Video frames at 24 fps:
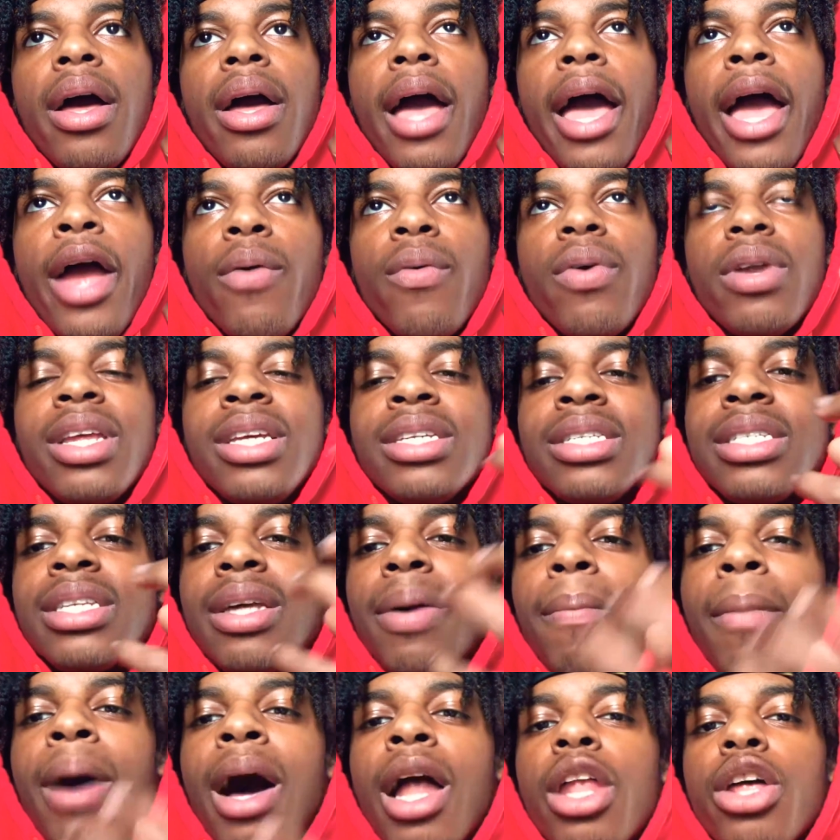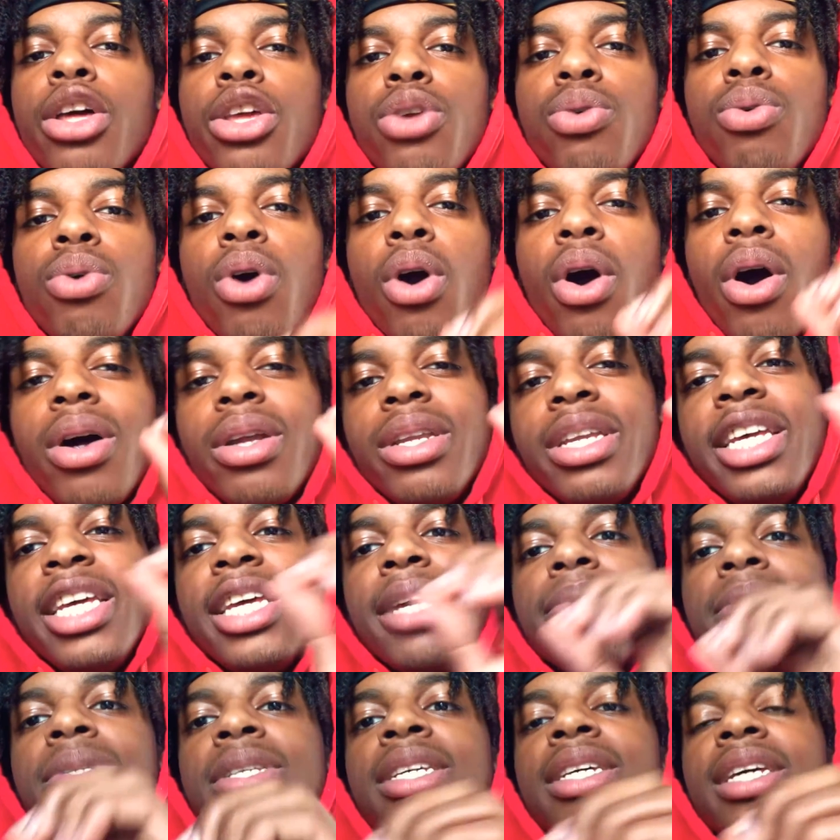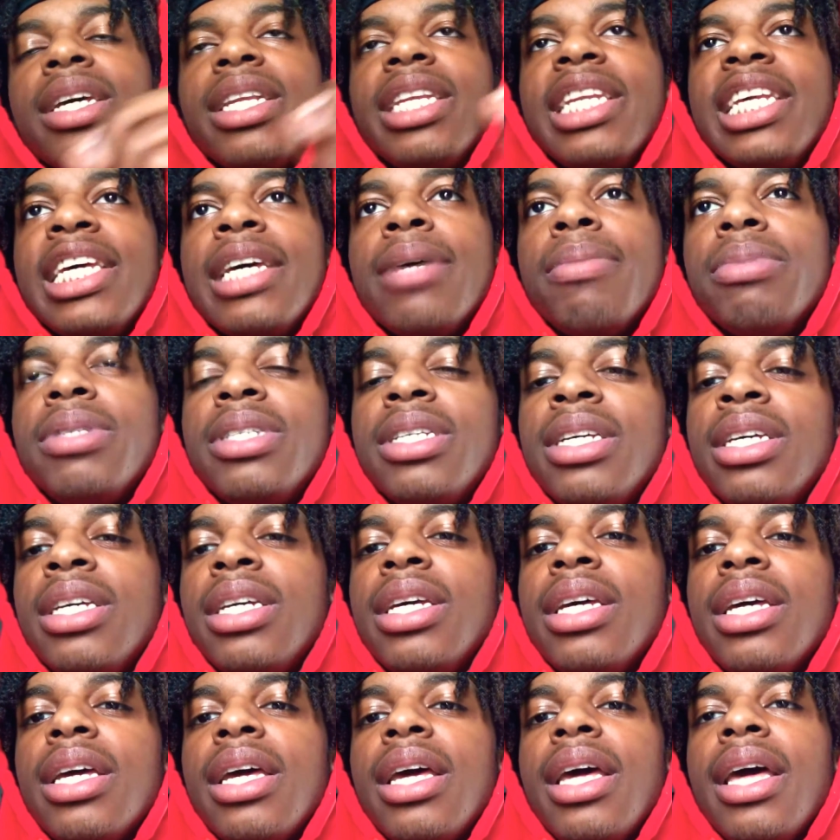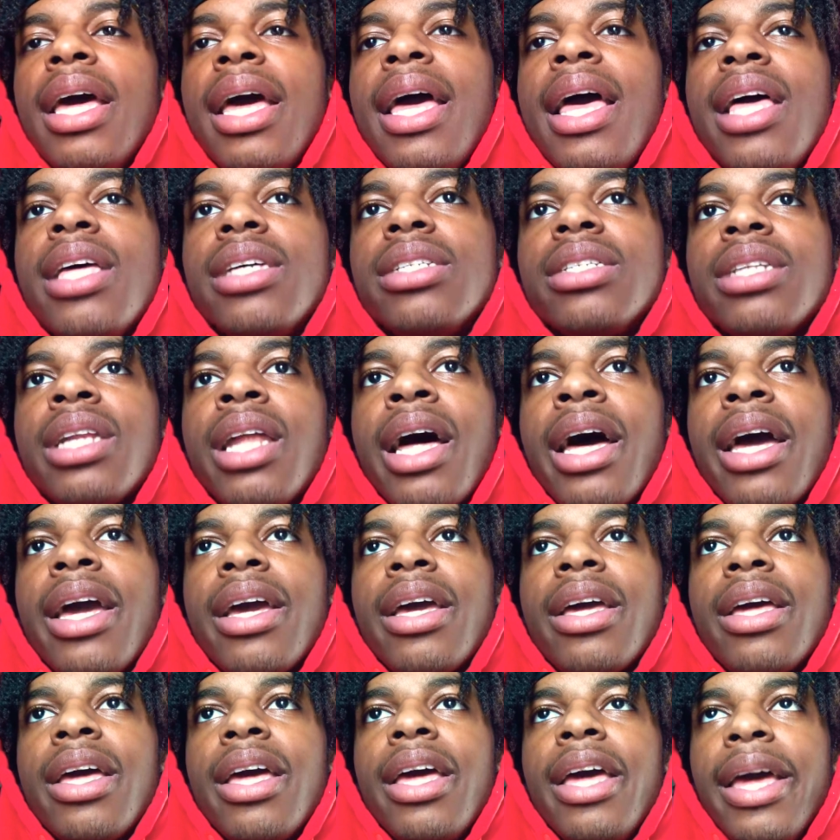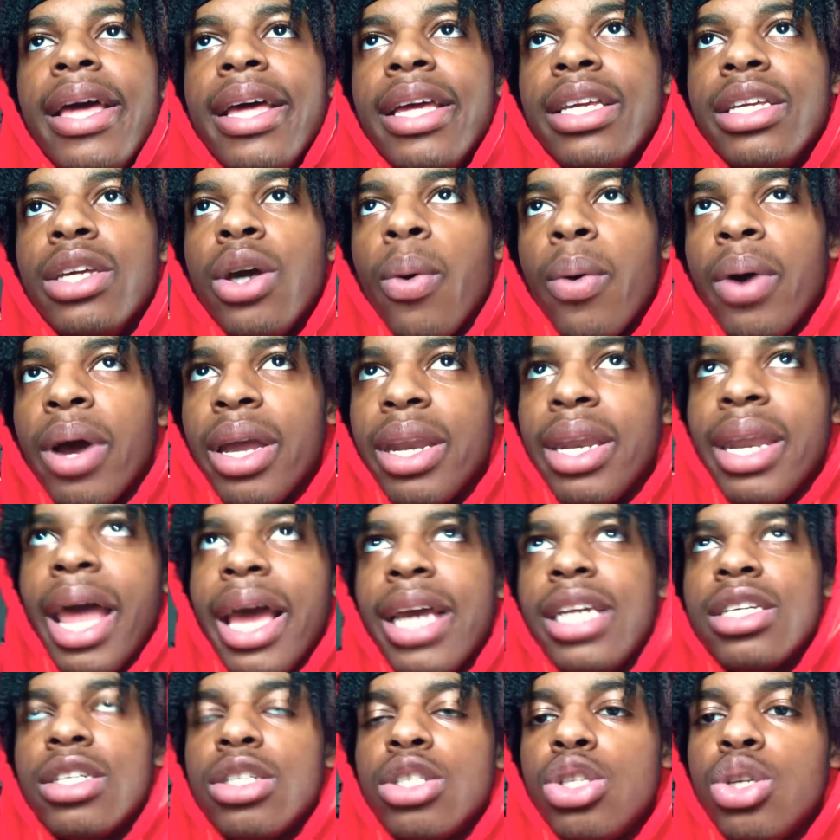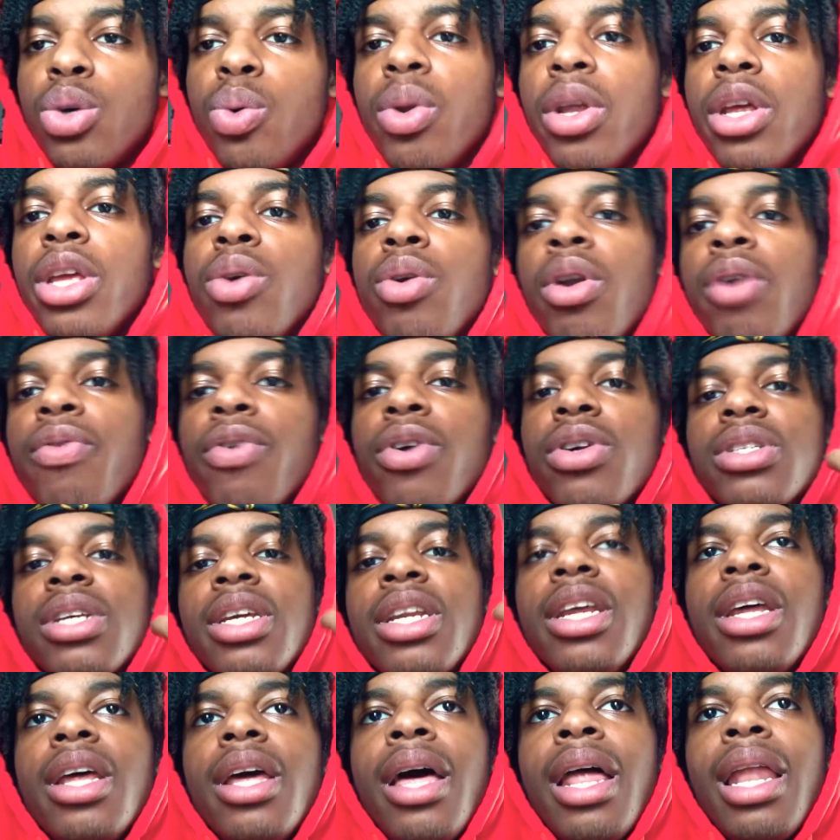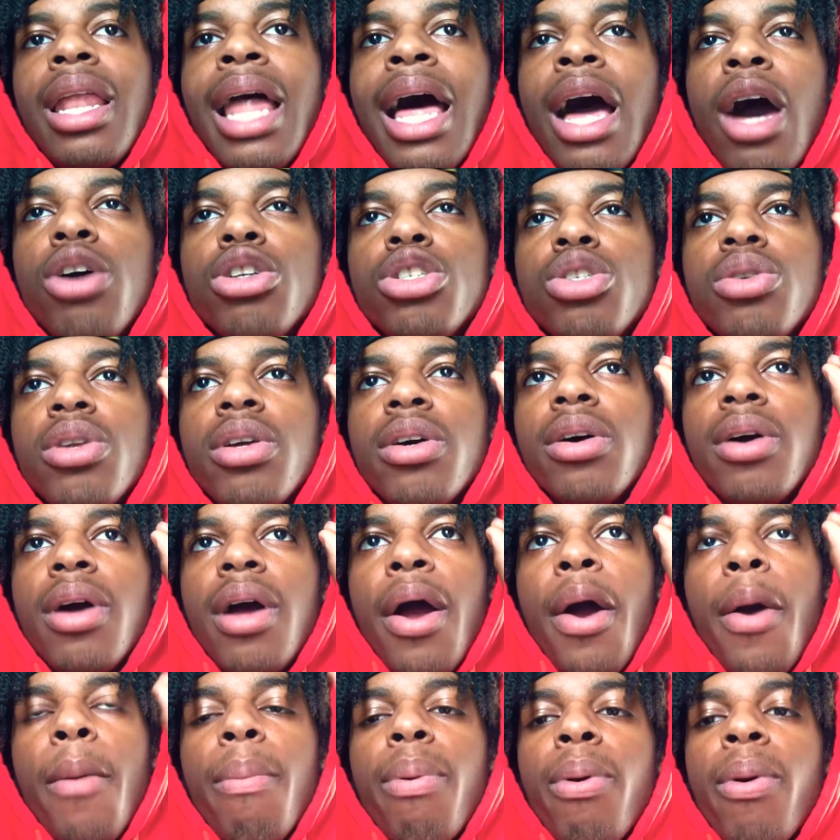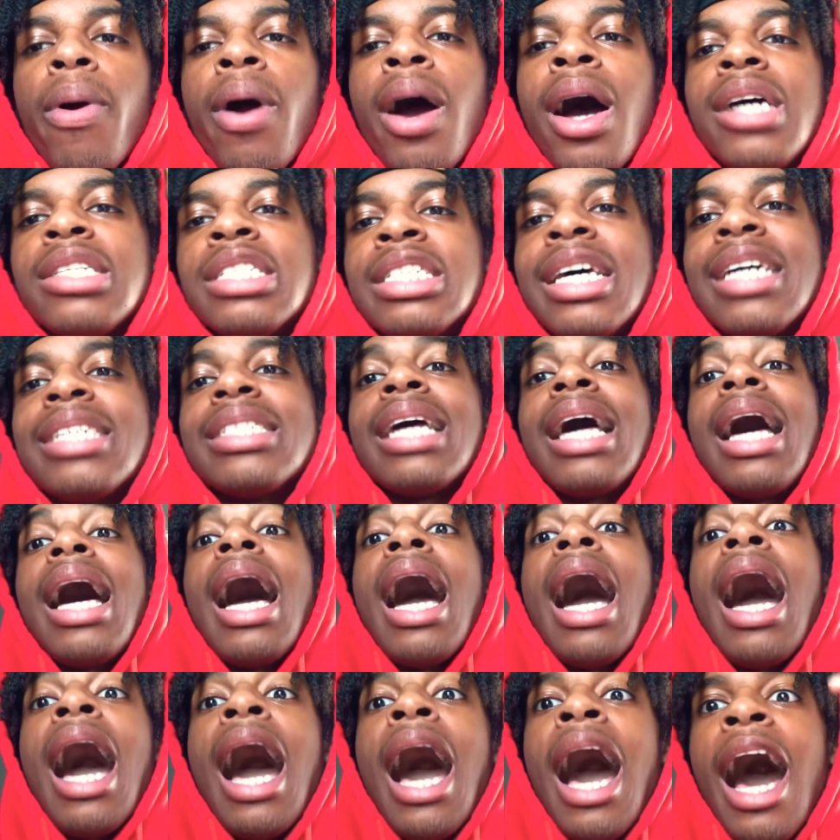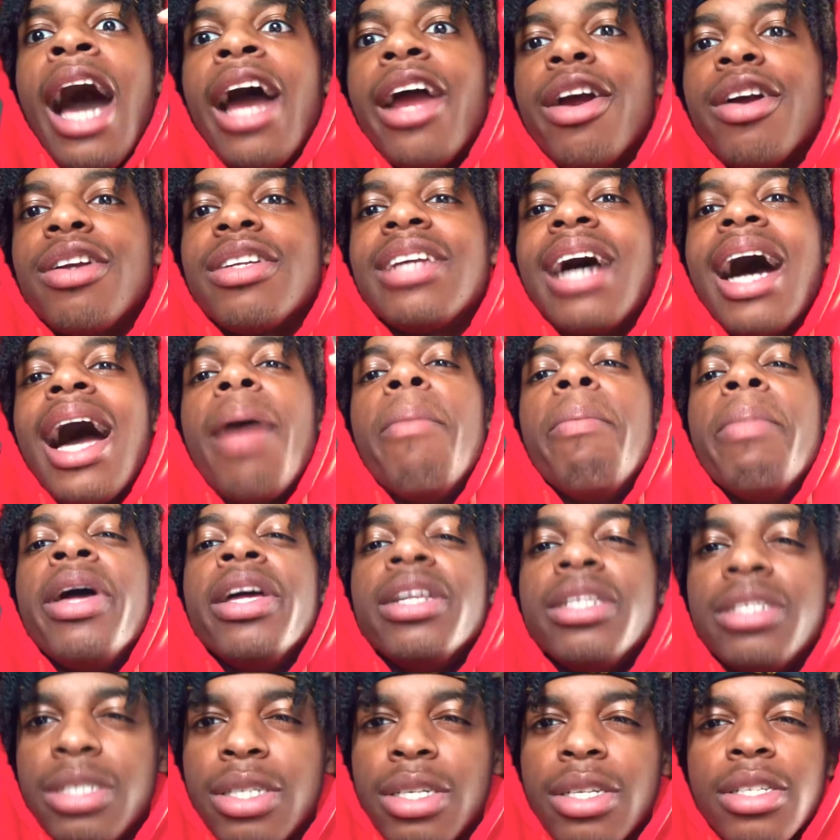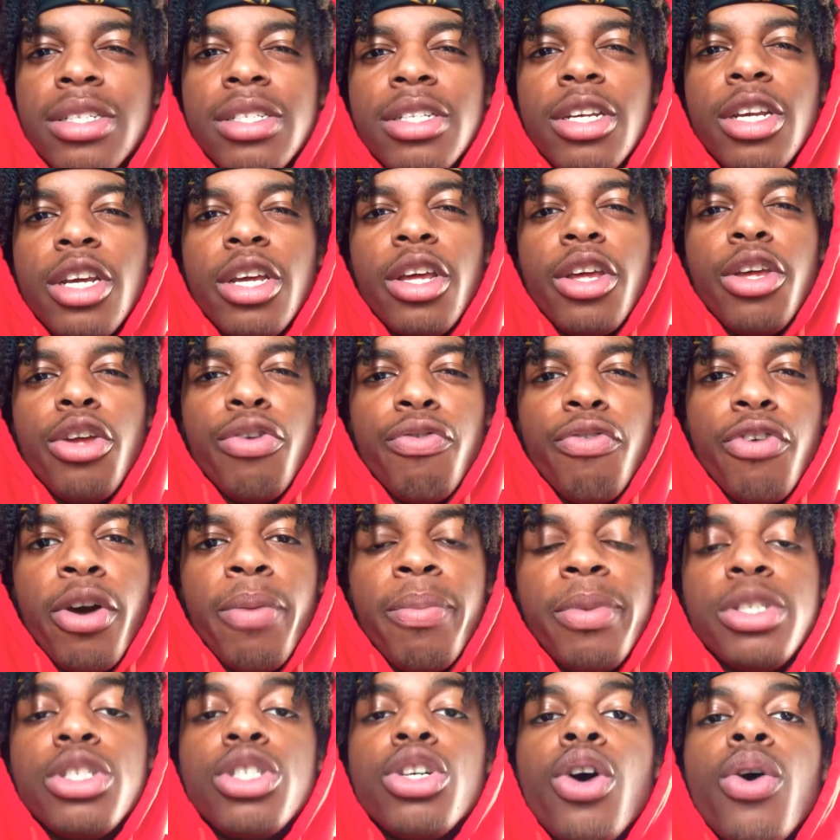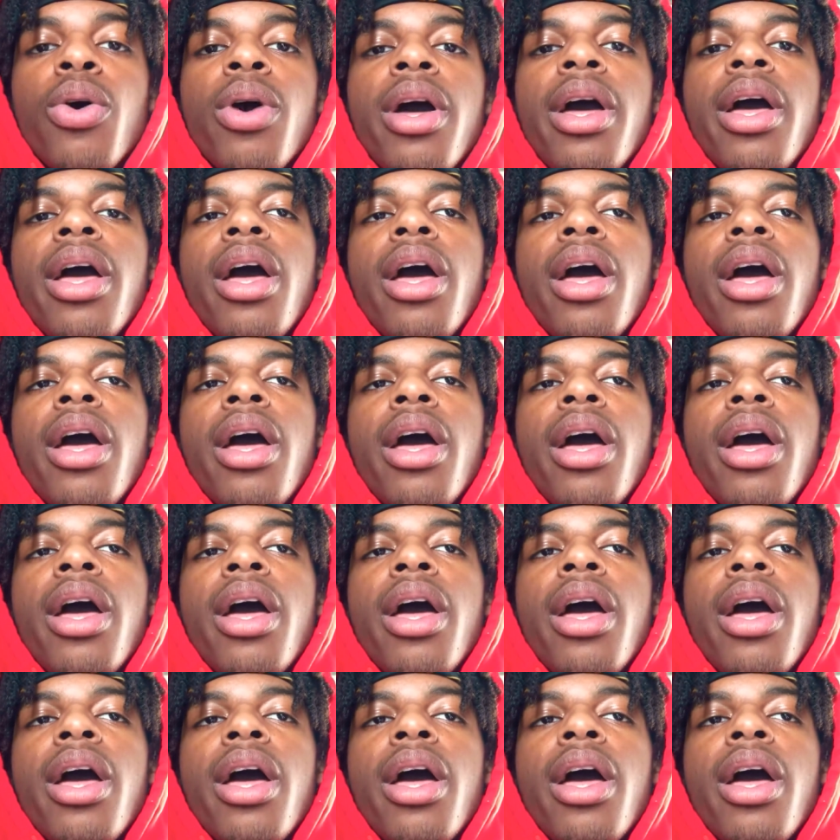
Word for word: it releases a molecule called DMT and DMT is like your connection to the universe and it allows you to process higher dimensions. You feel me? So